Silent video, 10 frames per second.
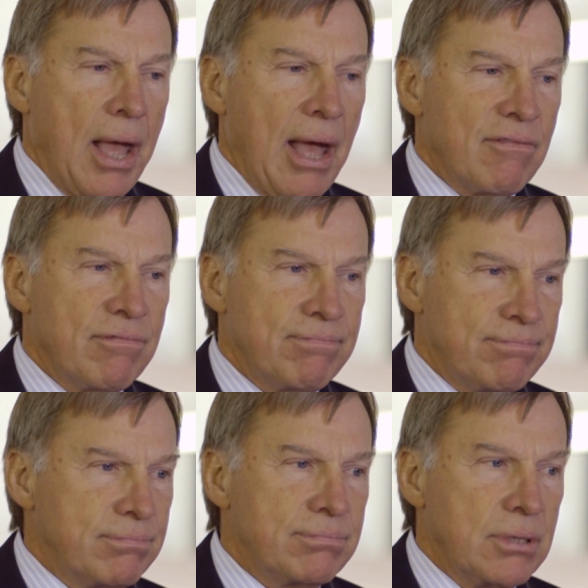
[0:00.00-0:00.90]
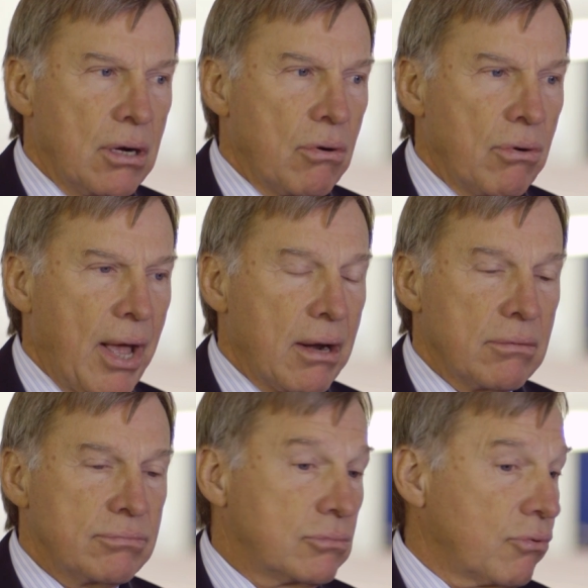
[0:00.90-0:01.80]
have, you know, had
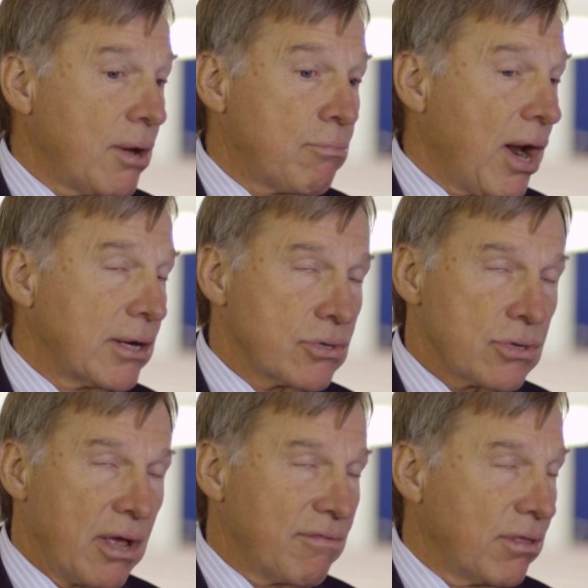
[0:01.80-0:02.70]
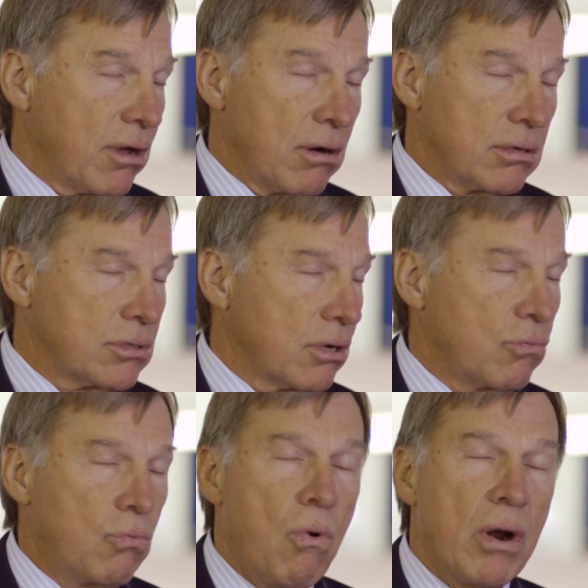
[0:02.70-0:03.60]
a great practice life there. It's a
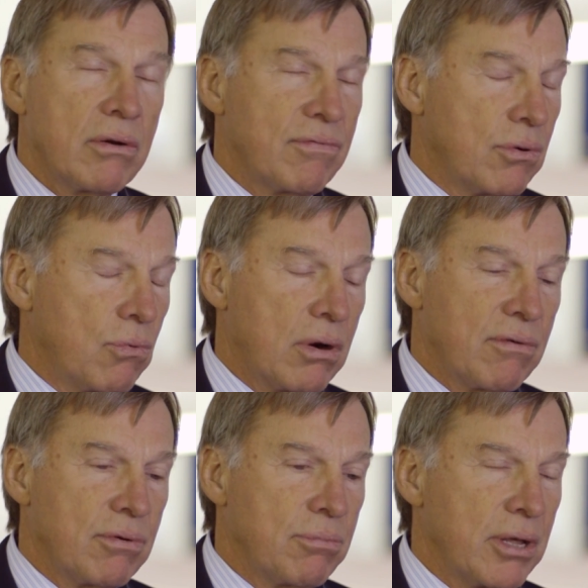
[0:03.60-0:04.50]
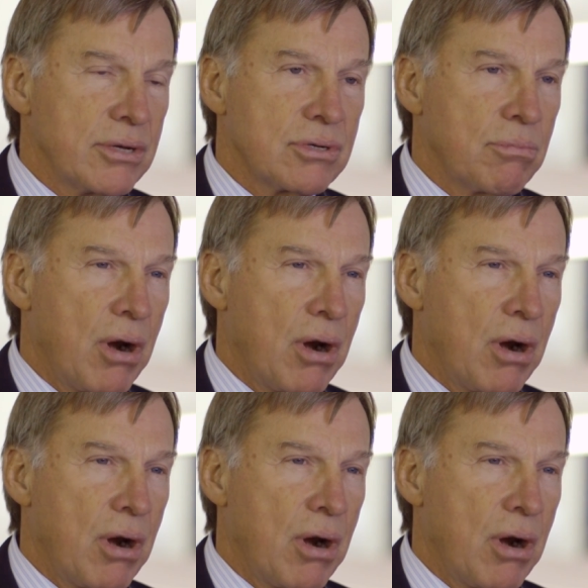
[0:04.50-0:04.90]
wonderful, wonderful place to